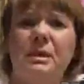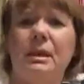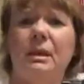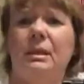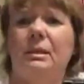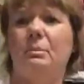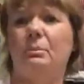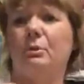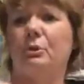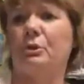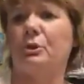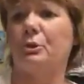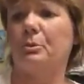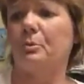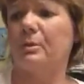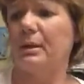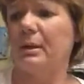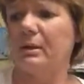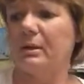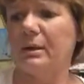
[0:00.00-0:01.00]
see
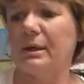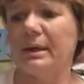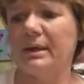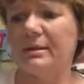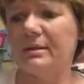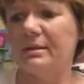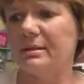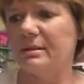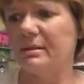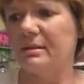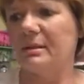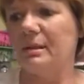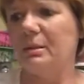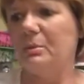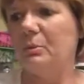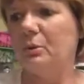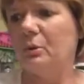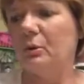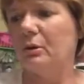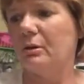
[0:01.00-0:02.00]
embroidered pillowcases
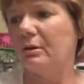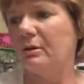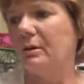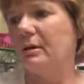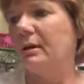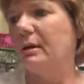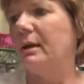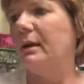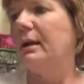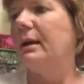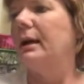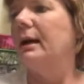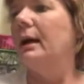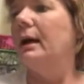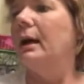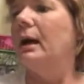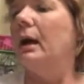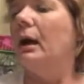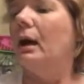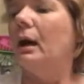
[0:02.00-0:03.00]
anymore.
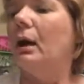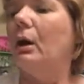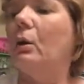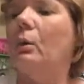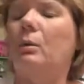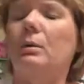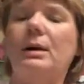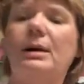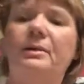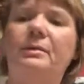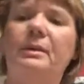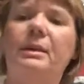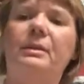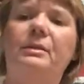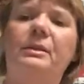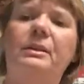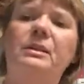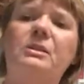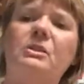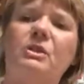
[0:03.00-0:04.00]
Oh, and
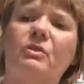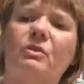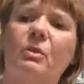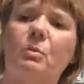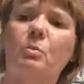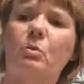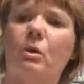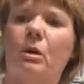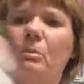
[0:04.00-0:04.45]
then these are from